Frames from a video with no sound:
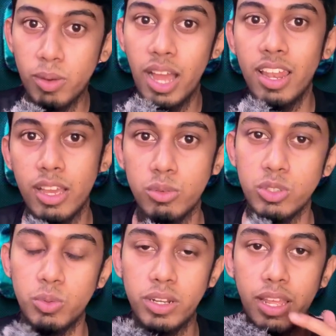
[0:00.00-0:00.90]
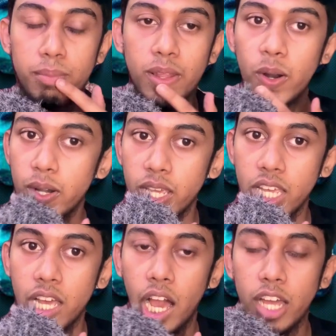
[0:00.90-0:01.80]
my language, what I am
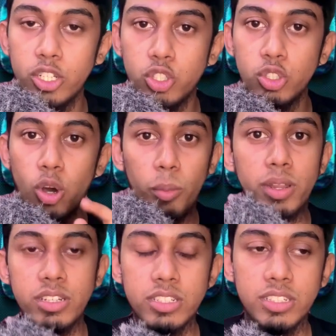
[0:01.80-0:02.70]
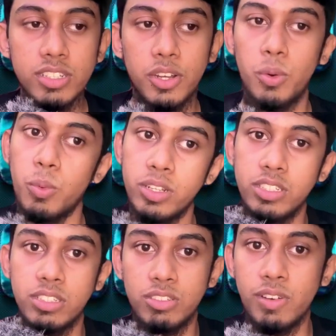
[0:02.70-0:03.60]
learning. I need to comment it,
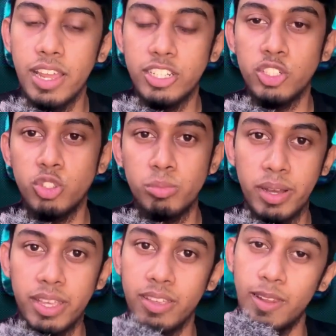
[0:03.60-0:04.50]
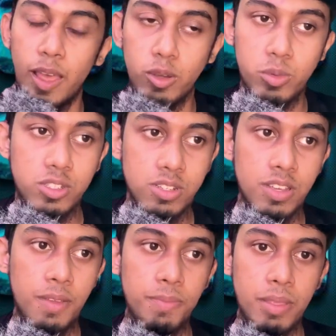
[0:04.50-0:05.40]
what is related to my language.
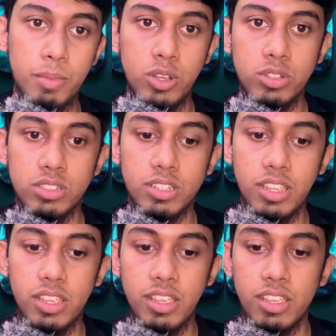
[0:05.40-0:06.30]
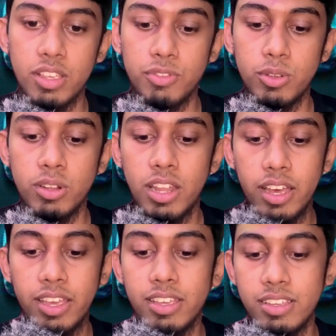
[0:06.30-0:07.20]
Because if you
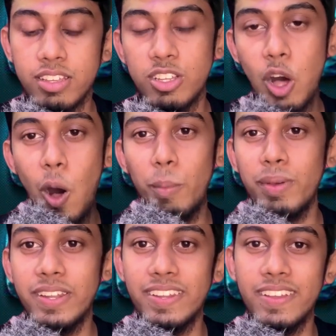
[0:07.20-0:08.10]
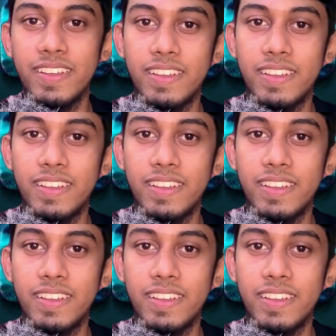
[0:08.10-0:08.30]
like, comment,